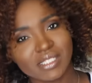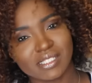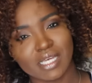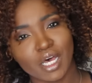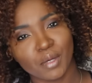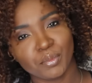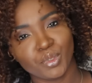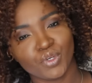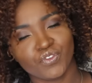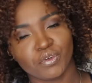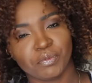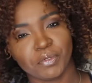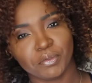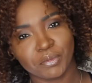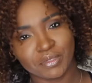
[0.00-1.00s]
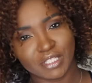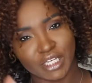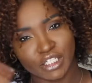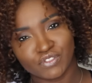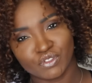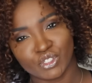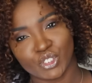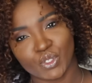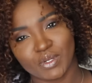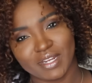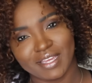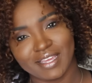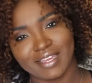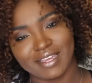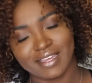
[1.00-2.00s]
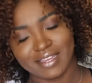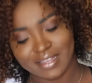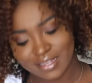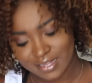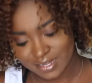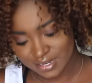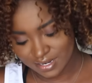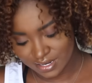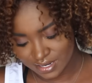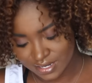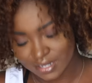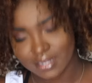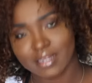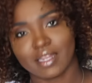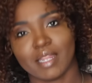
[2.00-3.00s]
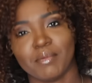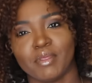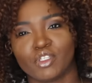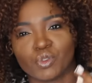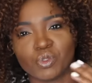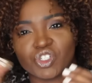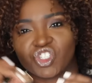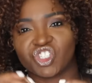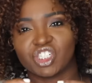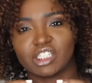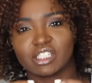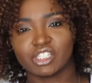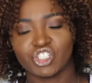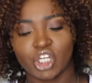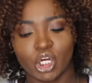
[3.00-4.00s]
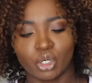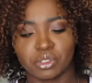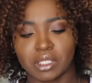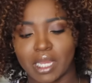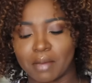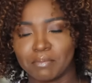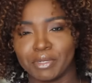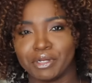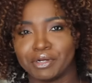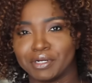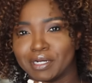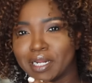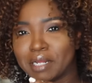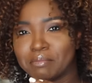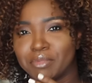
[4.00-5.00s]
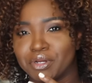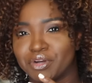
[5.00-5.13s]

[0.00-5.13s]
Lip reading: What's up, beautiful people? Thanks for tuning in. Let me switch this because y'all gonna think I'm married. I ain't